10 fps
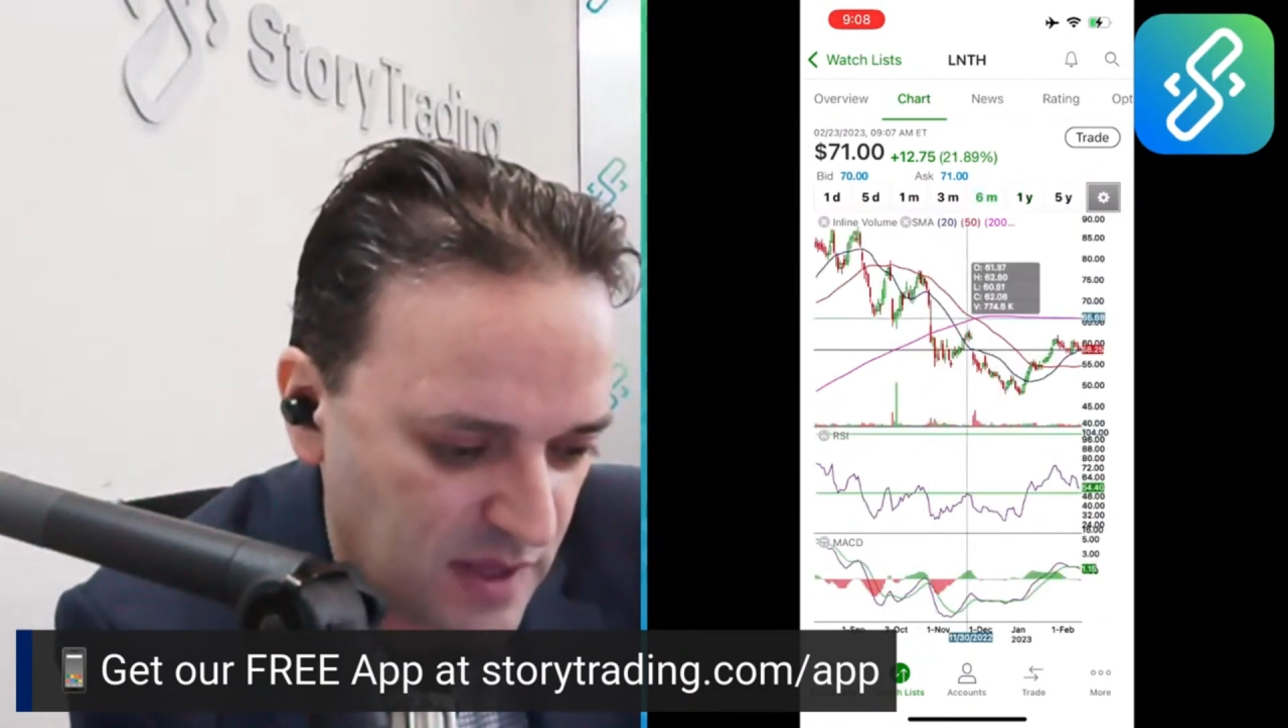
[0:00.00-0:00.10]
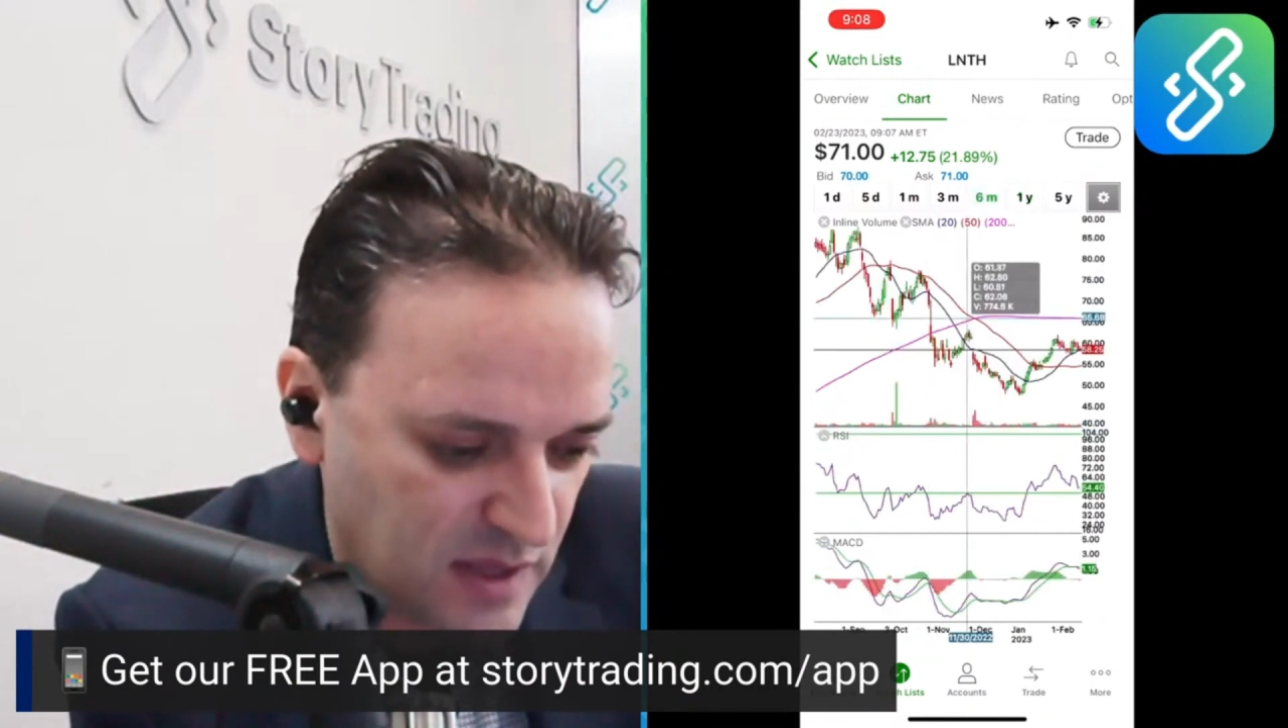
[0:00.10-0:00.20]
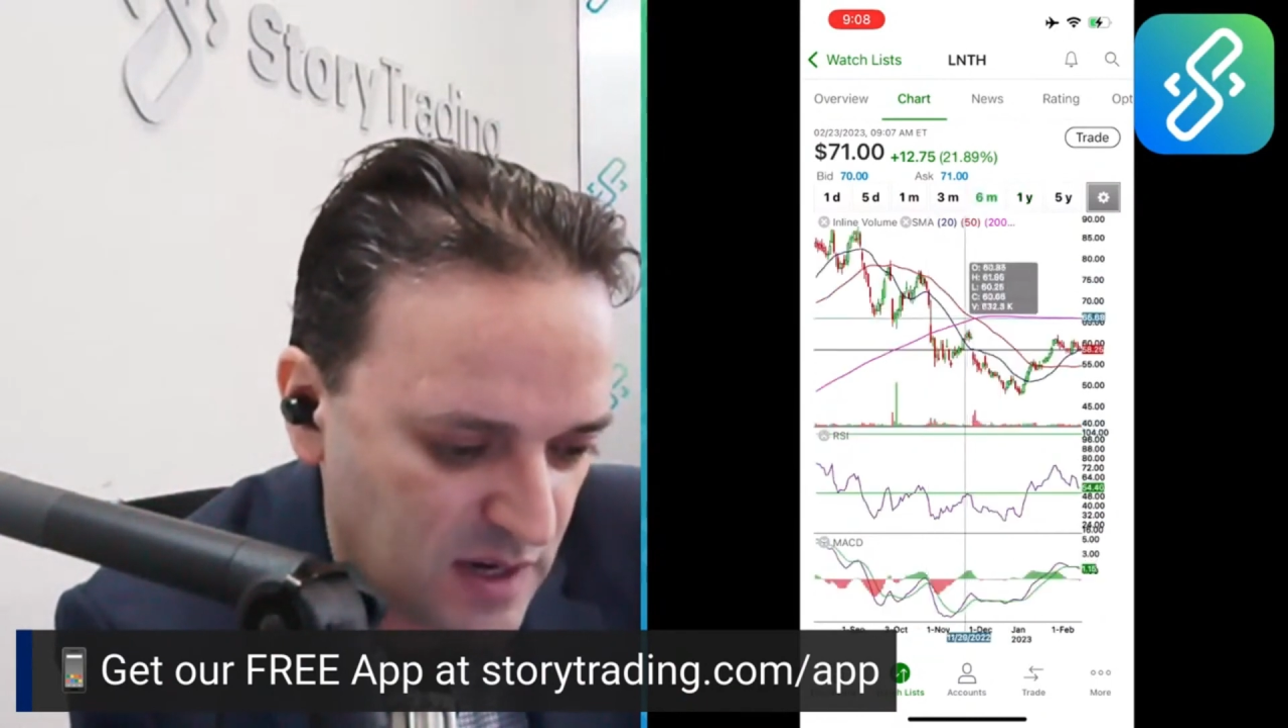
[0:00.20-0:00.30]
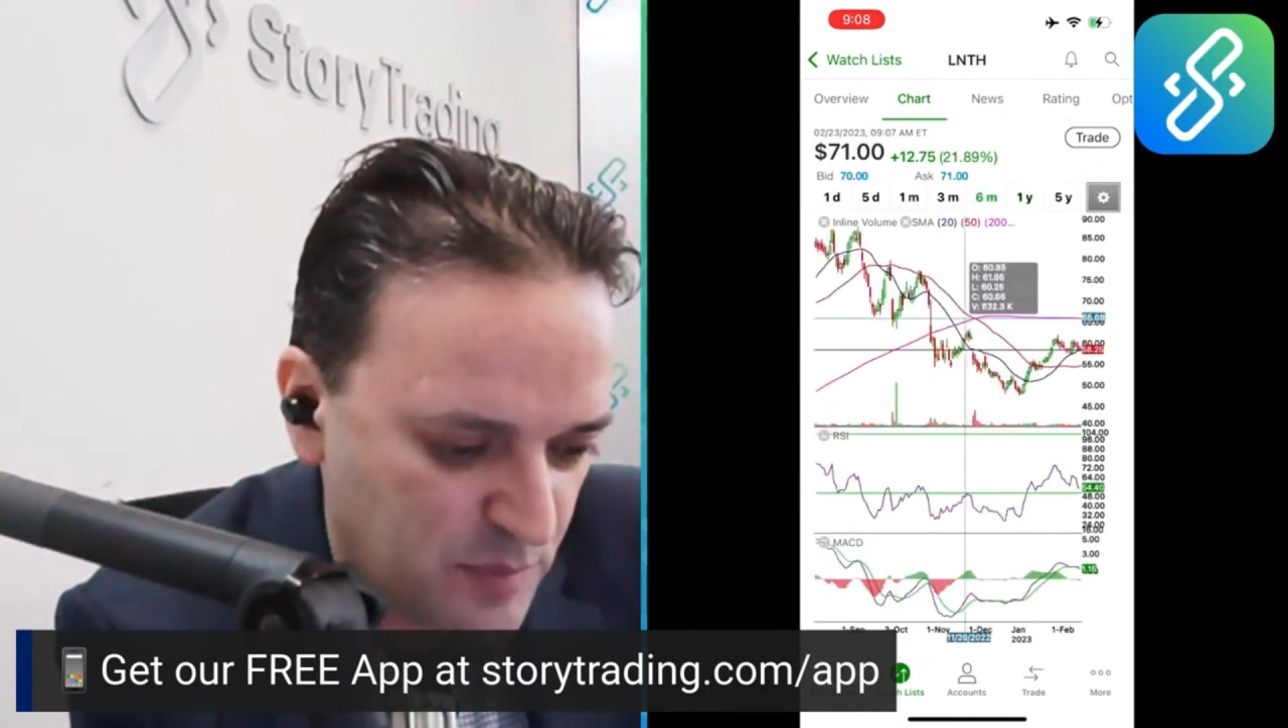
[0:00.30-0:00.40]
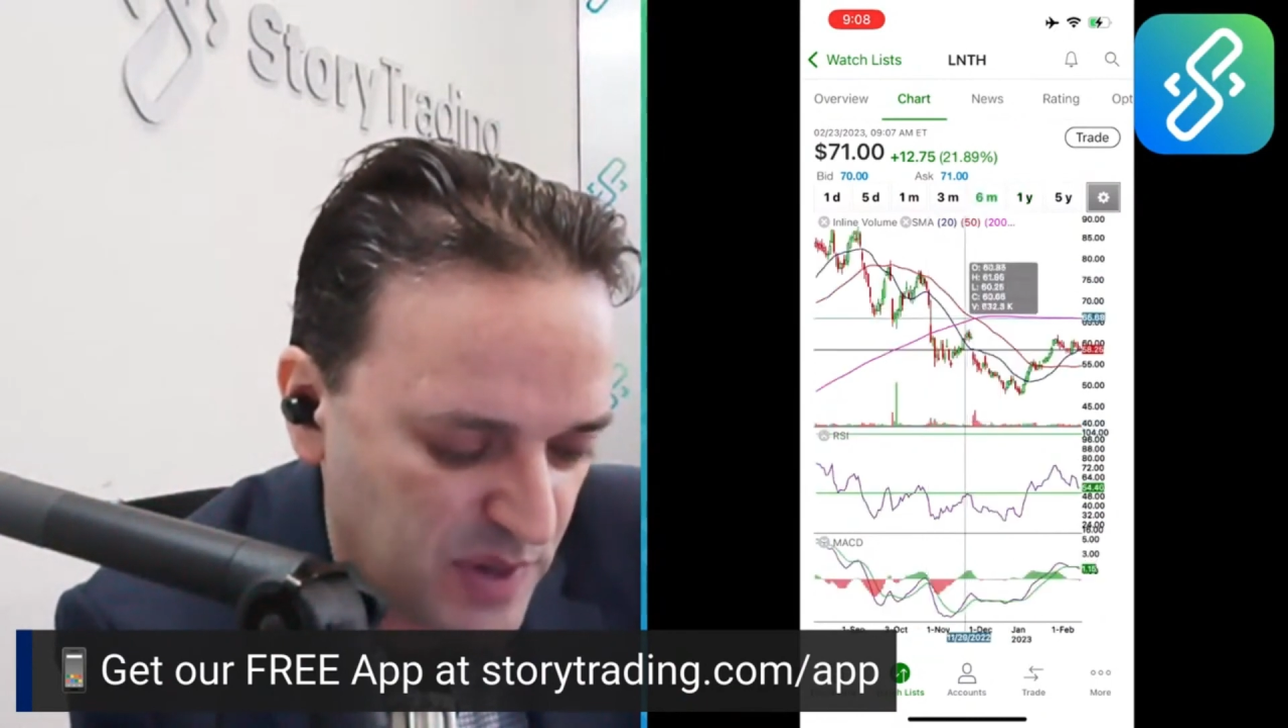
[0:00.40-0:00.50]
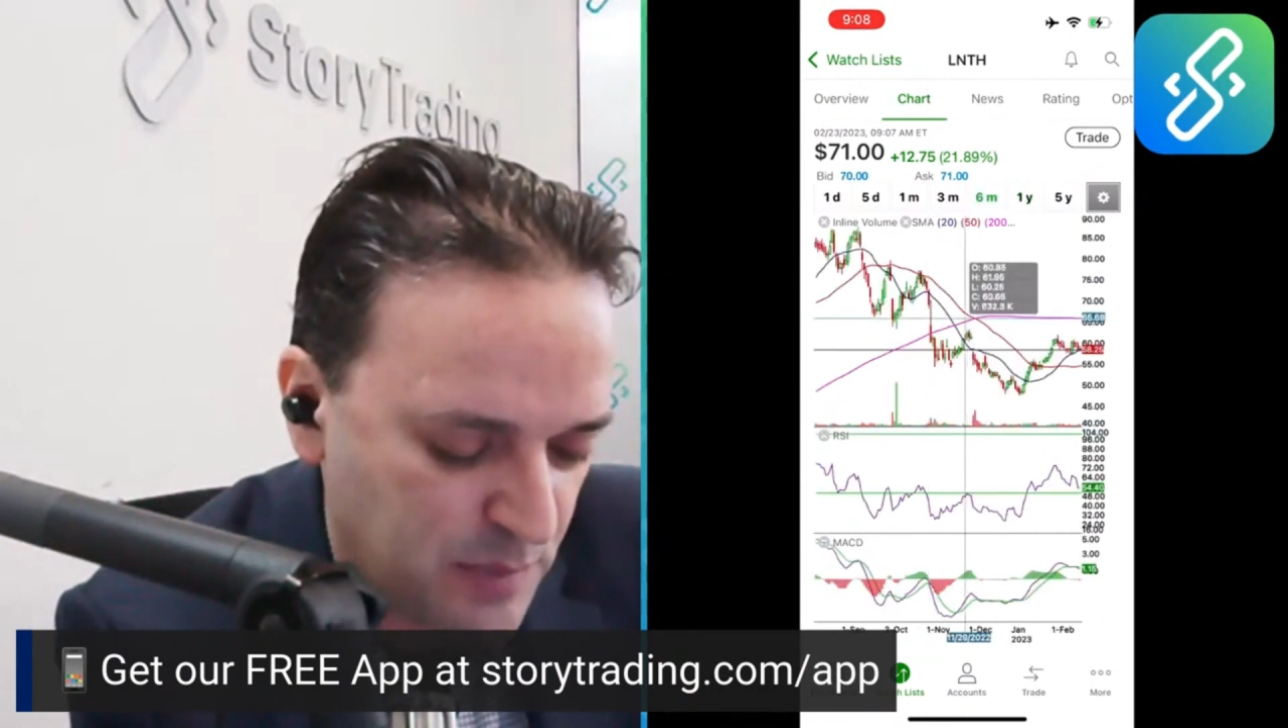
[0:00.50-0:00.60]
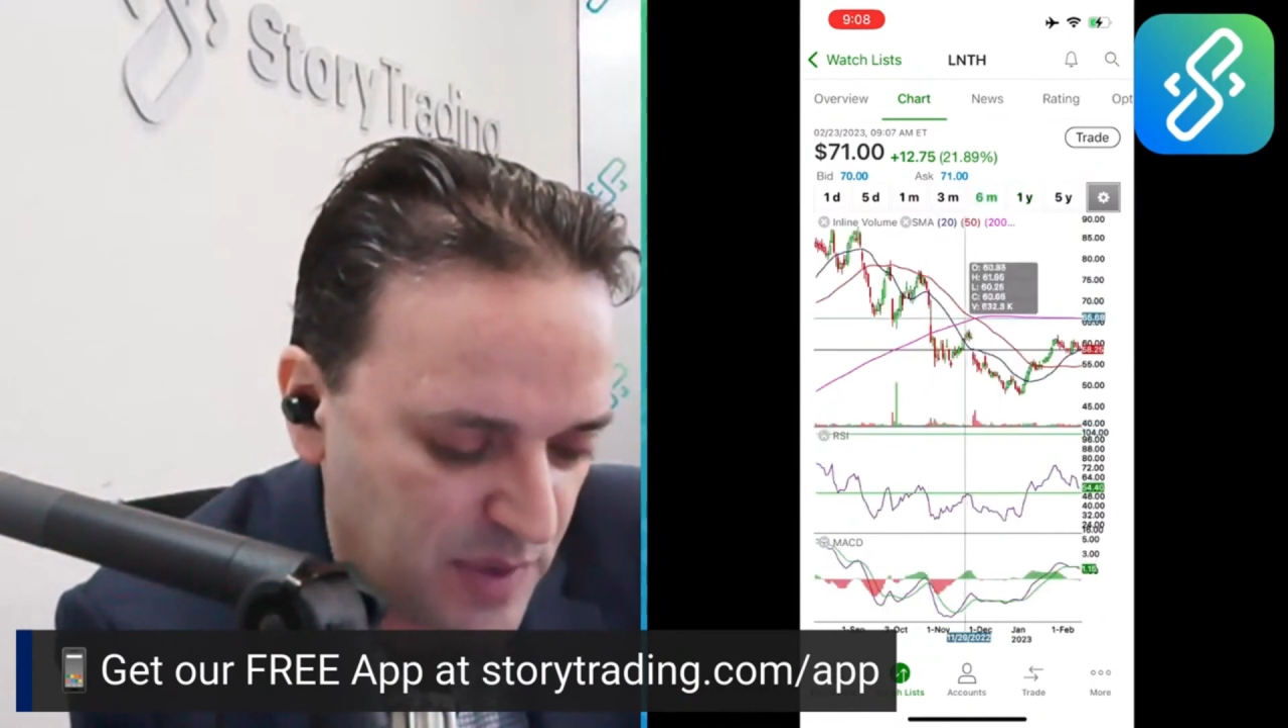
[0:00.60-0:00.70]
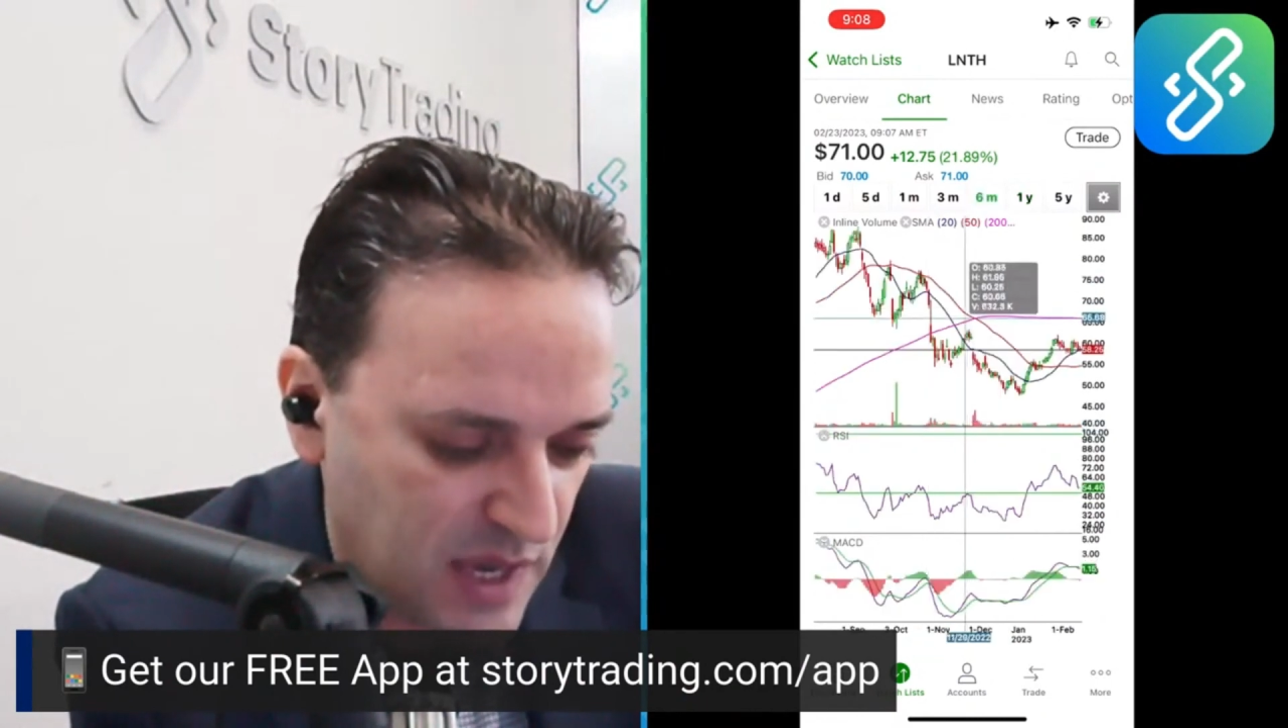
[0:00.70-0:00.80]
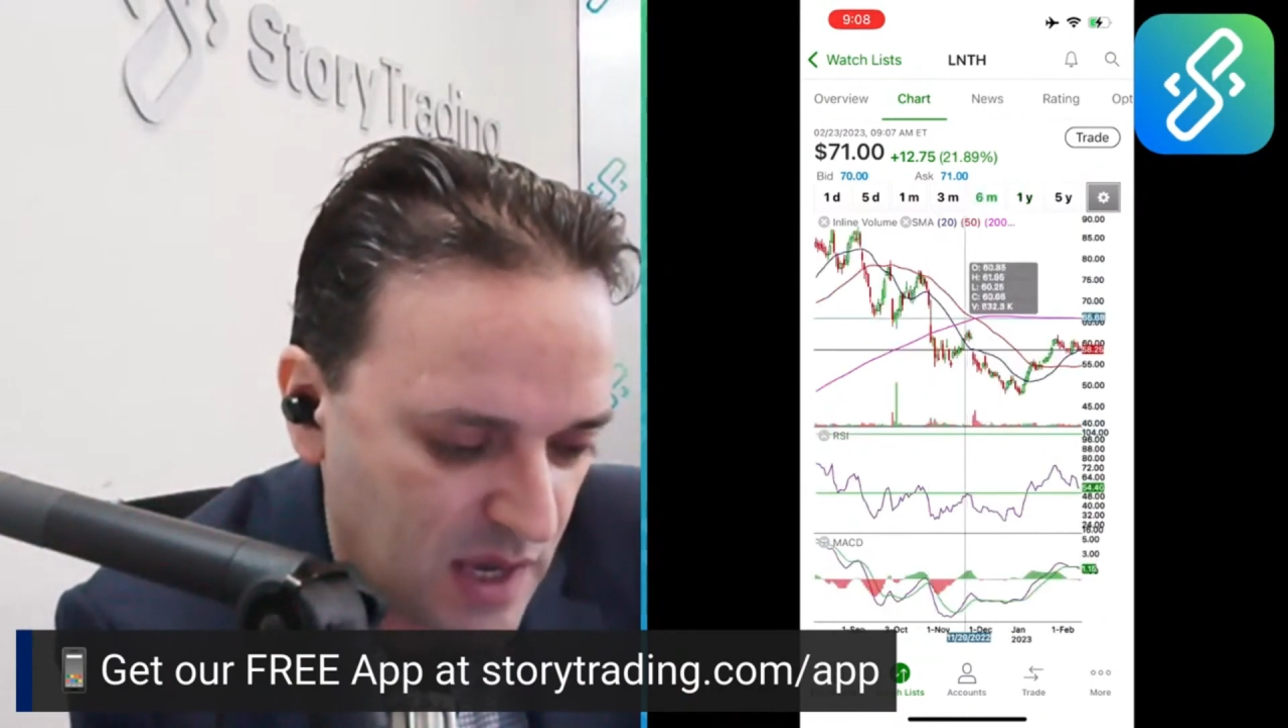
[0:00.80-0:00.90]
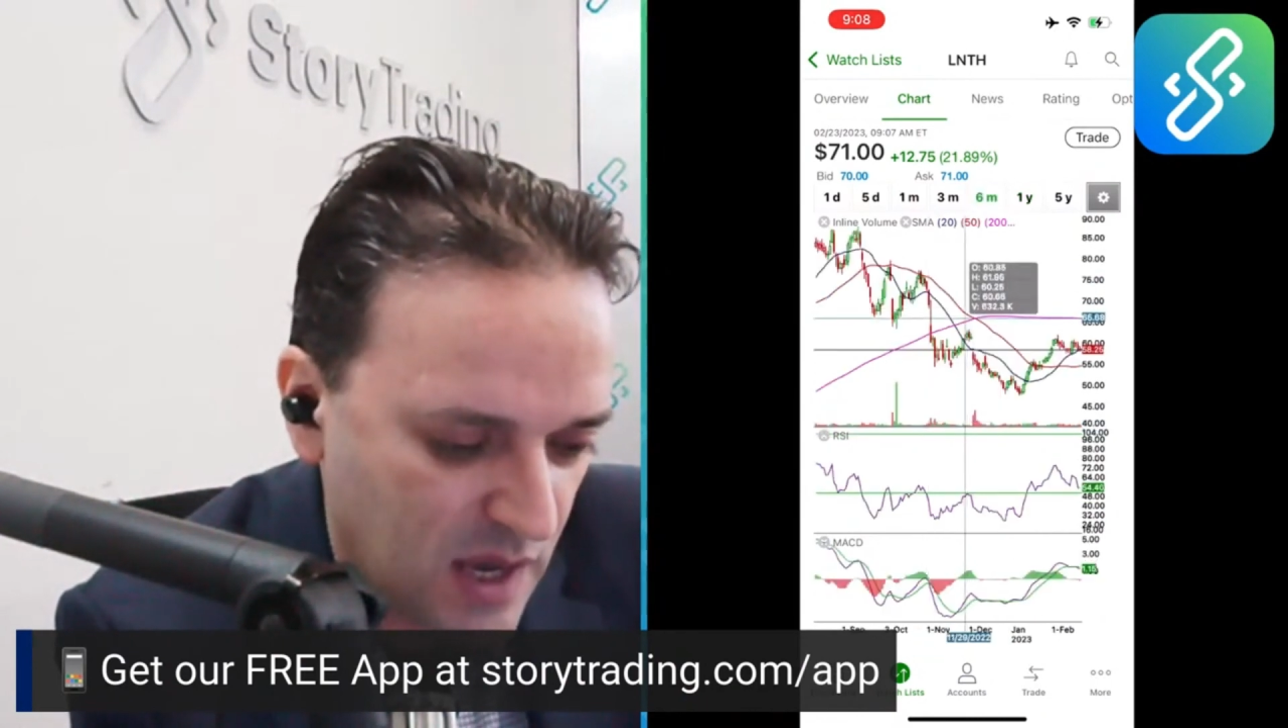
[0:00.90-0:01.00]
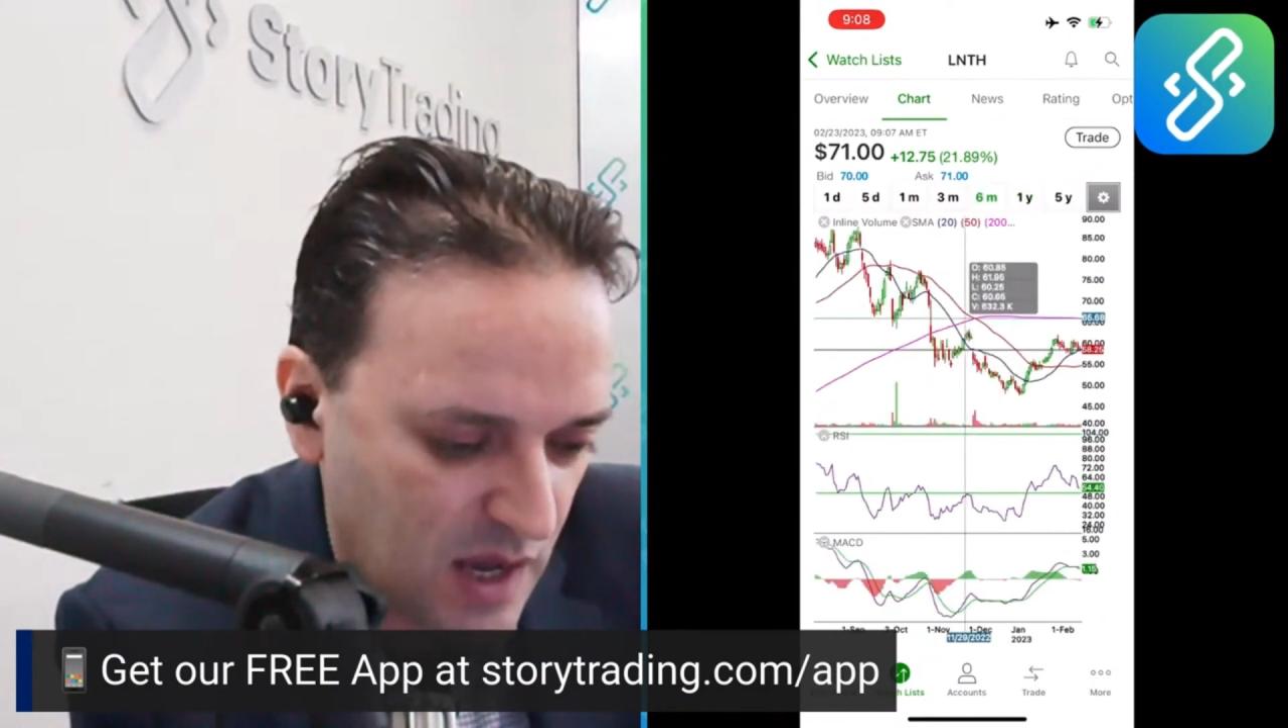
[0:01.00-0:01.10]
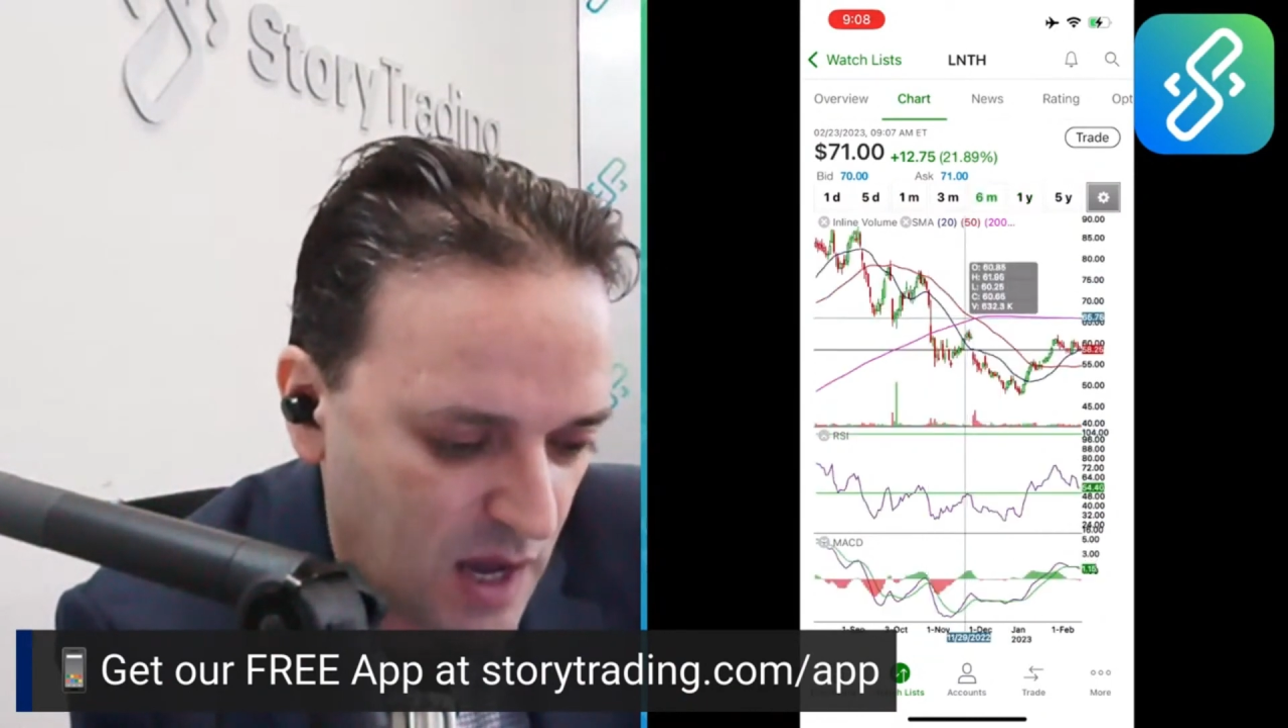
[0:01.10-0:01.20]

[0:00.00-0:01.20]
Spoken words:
They did a big beat